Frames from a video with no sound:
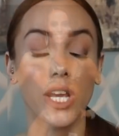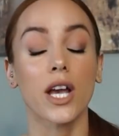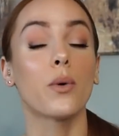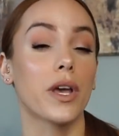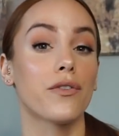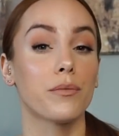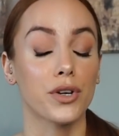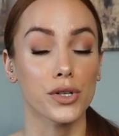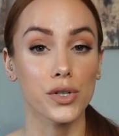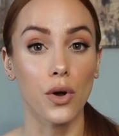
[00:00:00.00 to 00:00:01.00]
take away from
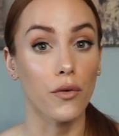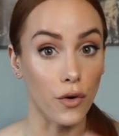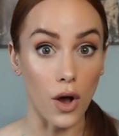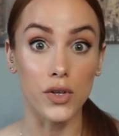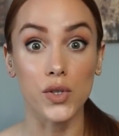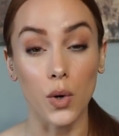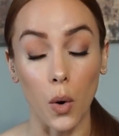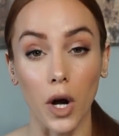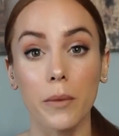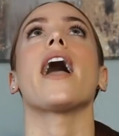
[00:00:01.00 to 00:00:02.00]
your overall score.